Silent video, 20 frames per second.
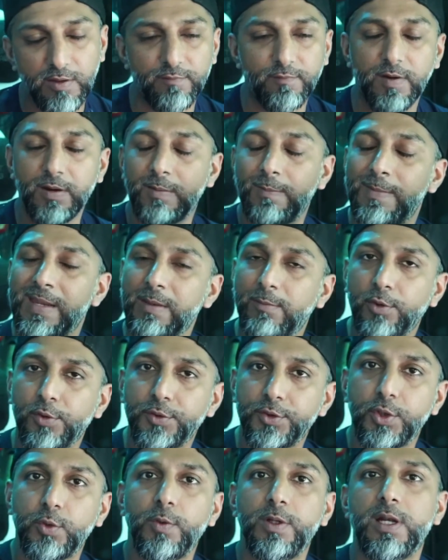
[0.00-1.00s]
If I'm able to
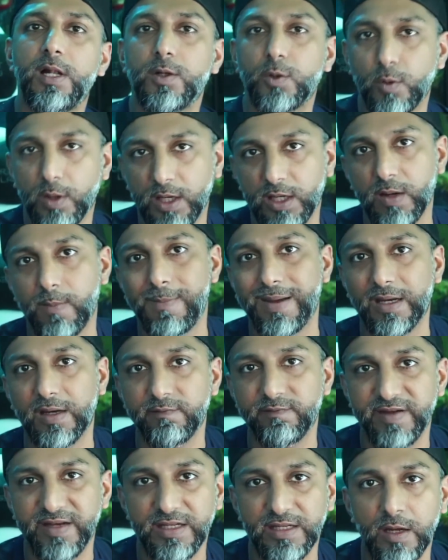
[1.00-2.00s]
do it, I'll go ahead and make a
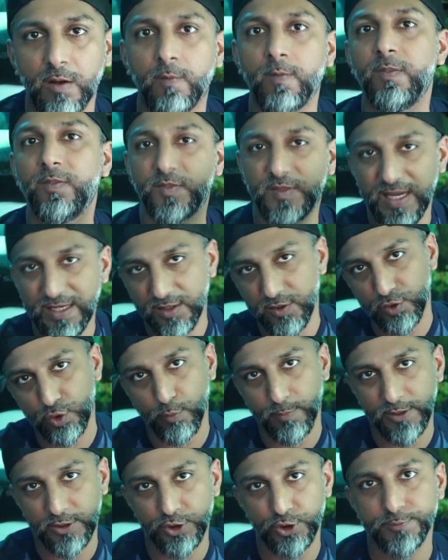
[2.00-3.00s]
video. Thank you so
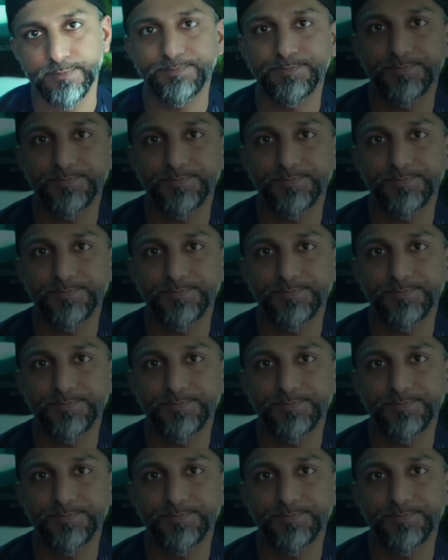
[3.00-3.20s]
much.